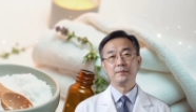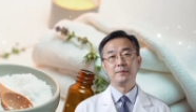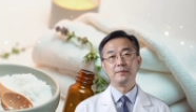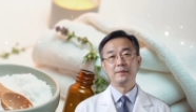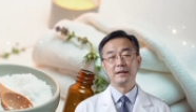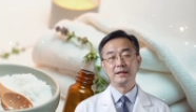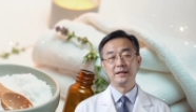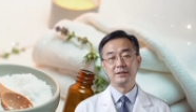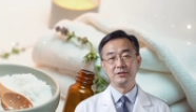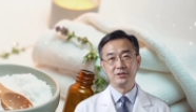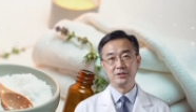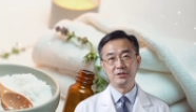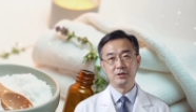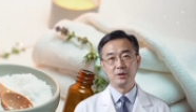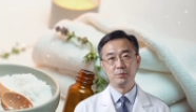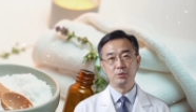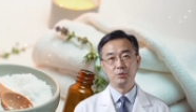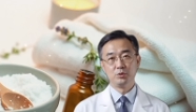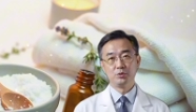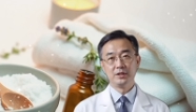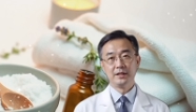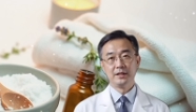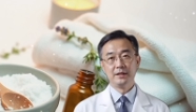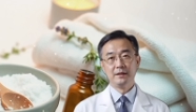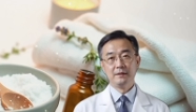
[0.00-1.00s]
In
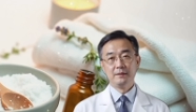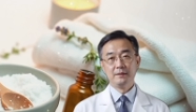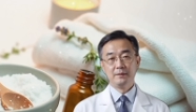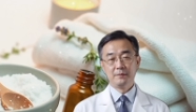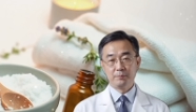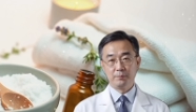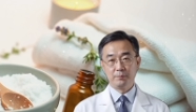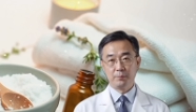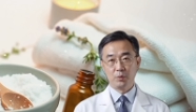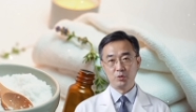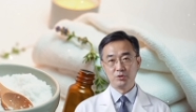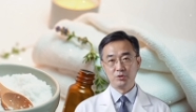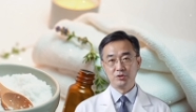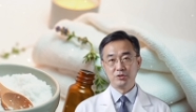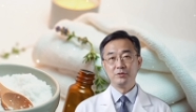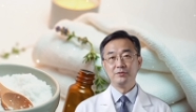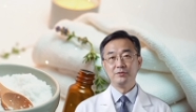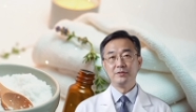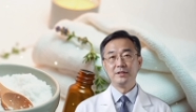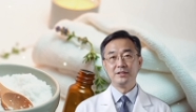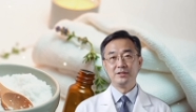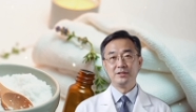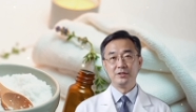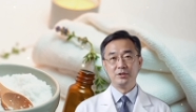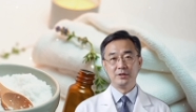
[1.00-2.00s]
summary, most of
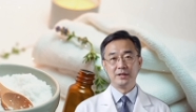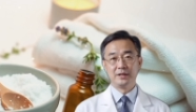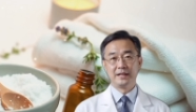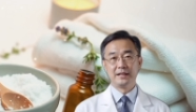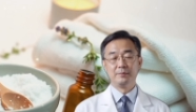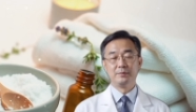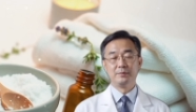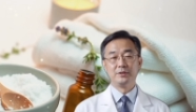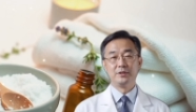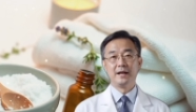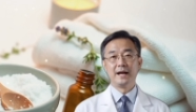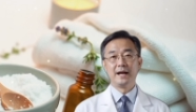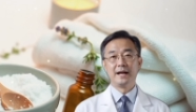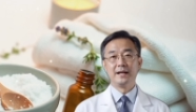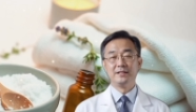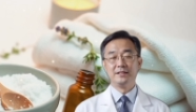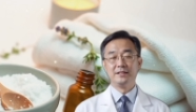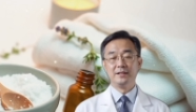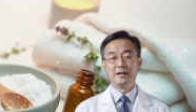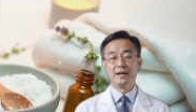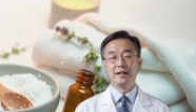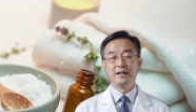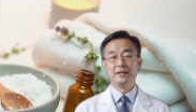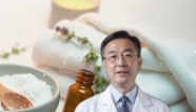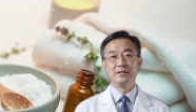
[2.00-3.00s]
these claims lack
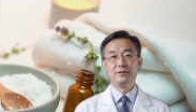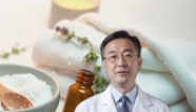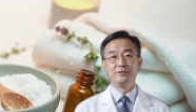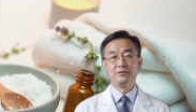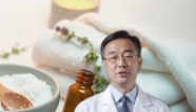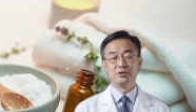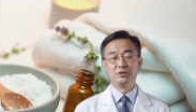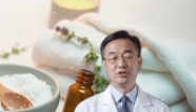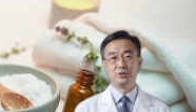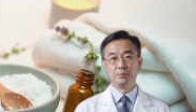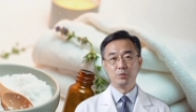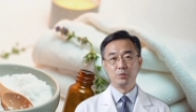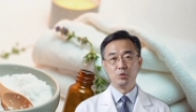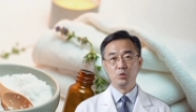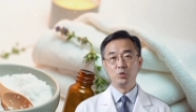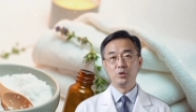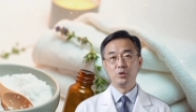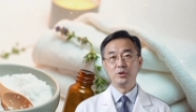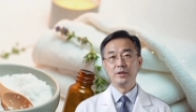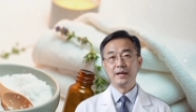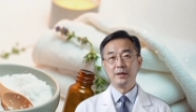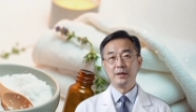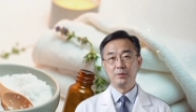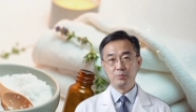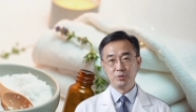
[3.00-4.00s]
scientific
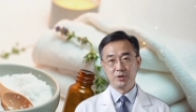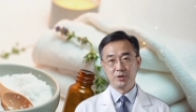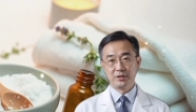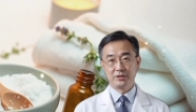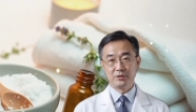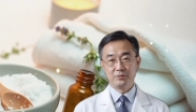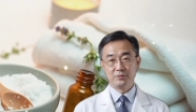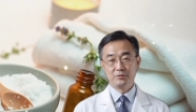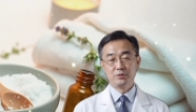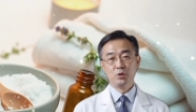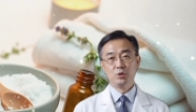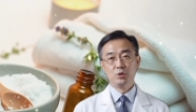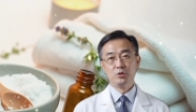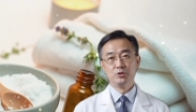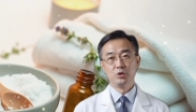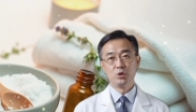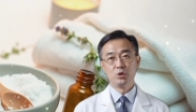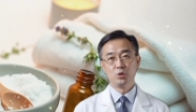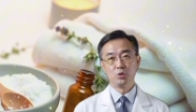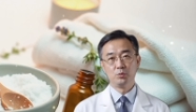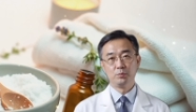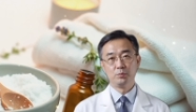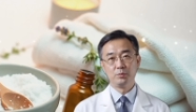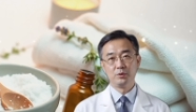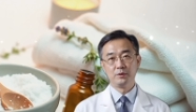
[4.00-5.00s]
support and risk false
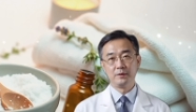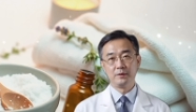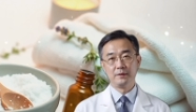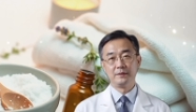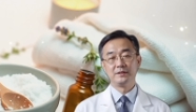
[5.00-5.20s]
hope,